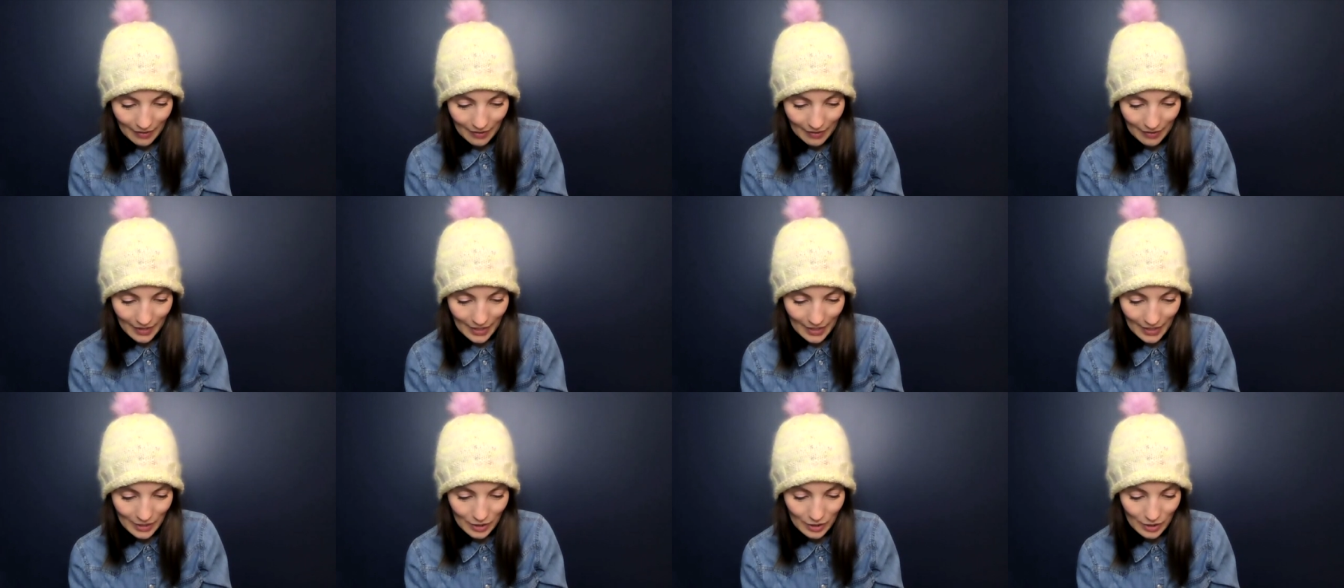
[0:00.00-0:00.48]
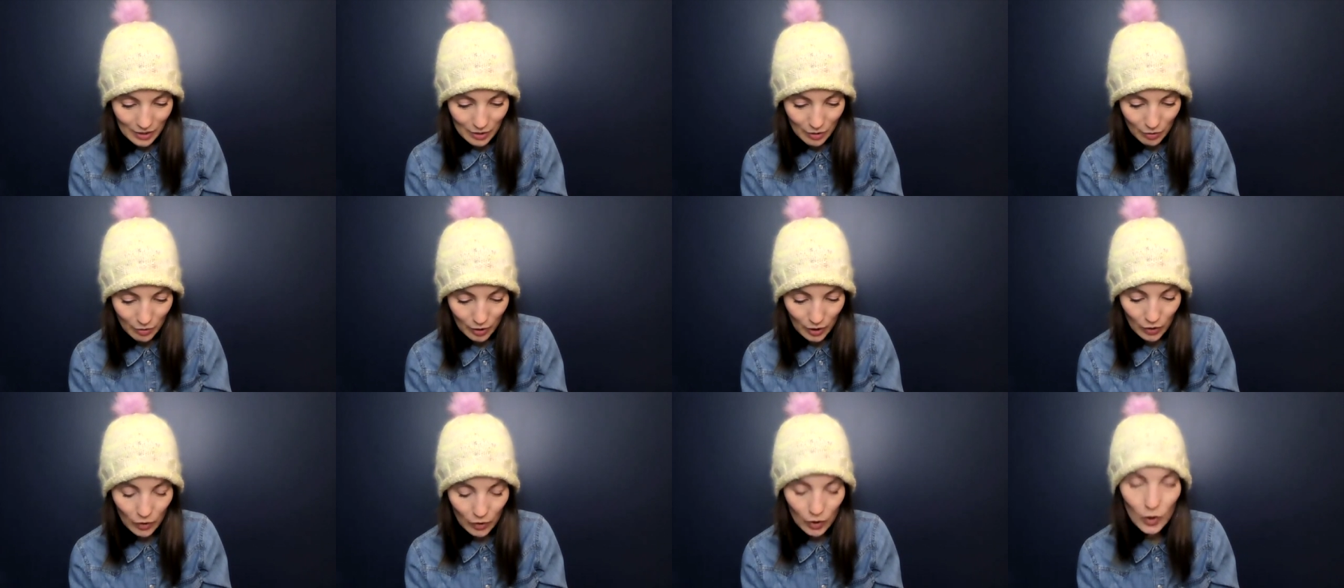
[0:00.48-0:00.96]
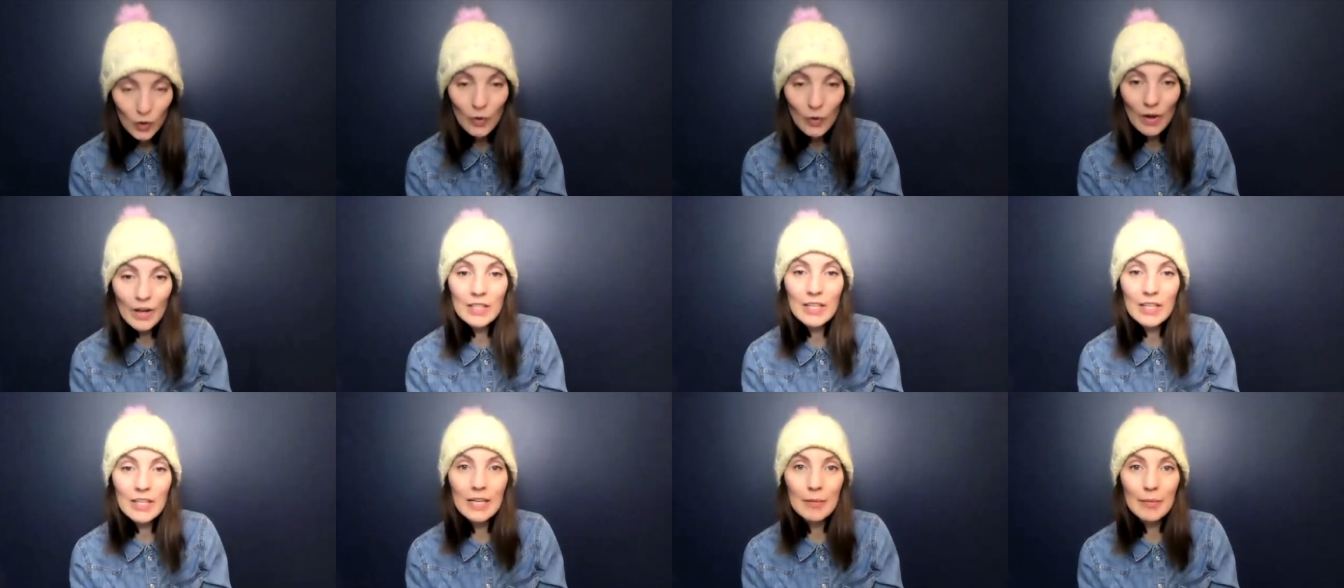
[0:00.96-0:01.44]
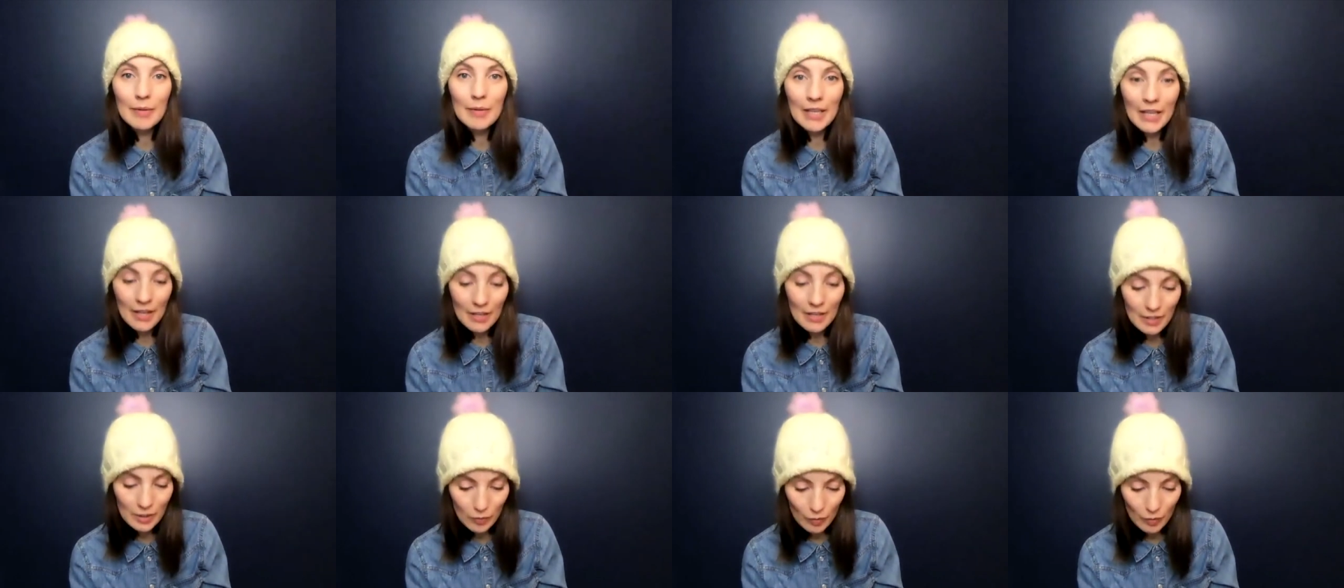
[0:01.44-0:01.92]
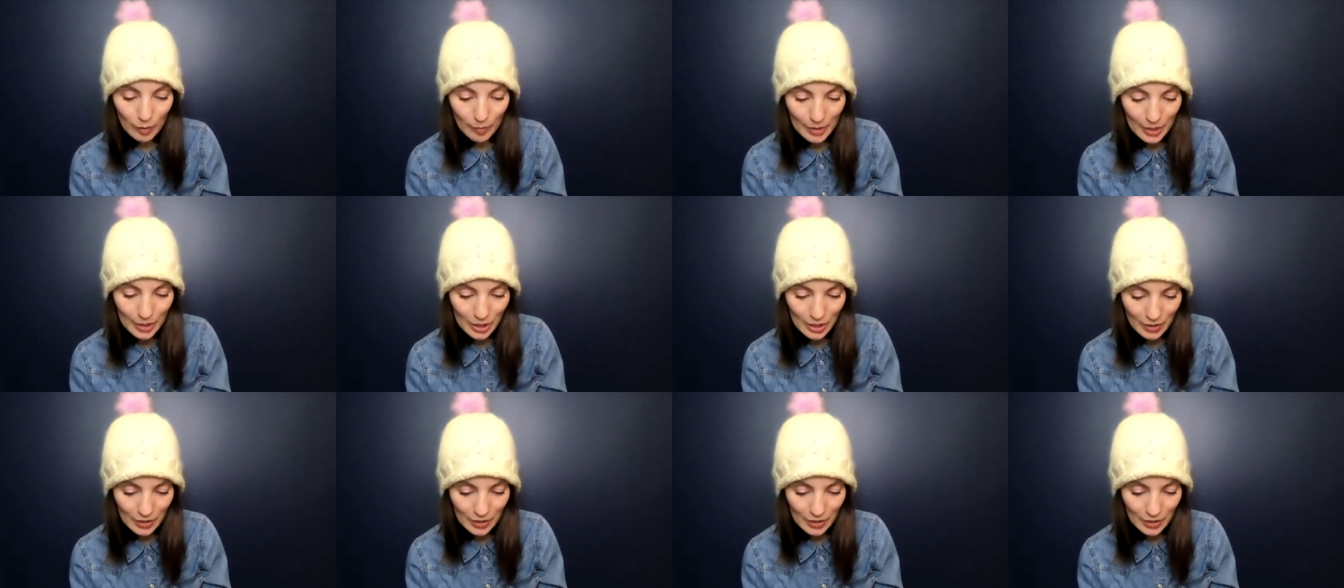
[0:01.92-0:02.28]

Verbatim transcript: That's so cute. Who? Anybody else you want to mention?